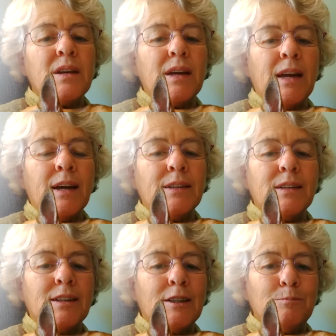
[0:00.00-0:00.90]

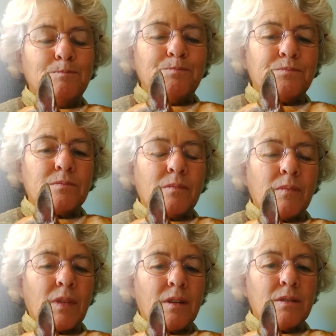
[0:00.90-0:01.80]
And
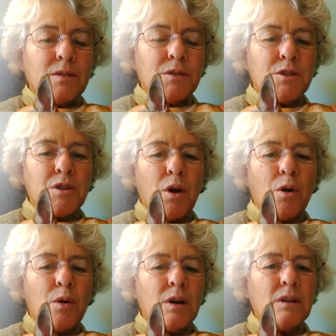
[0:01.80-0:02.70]

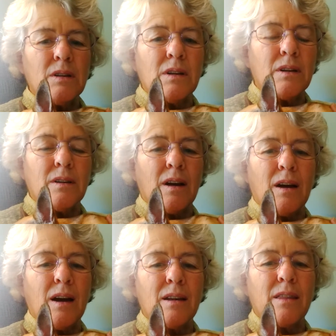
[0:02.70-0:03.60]
so
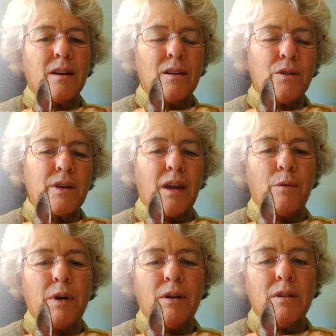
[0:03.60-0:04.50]
I thought, okay,
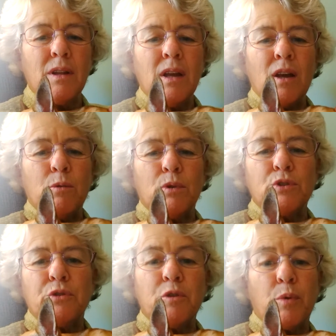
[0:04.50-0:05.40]
well, we'll
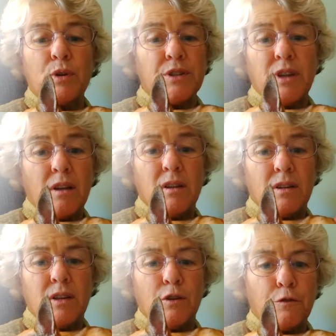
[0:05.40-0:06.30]
do the
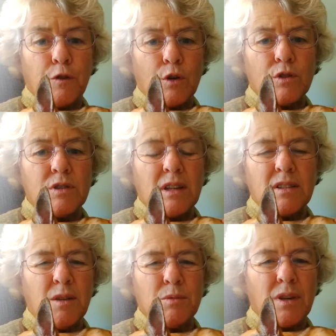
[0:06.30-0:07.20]
Bordetella, first. That
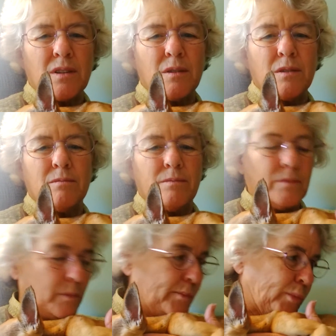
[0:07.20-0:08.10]
seems like the
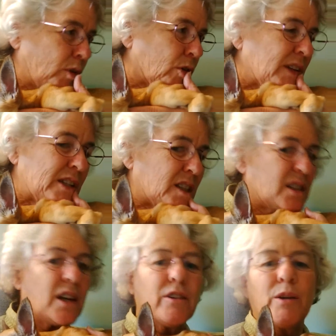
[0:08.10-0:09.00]
least
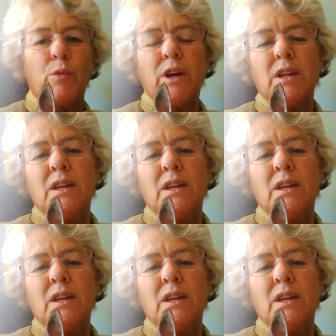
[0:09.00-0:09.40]
scary one.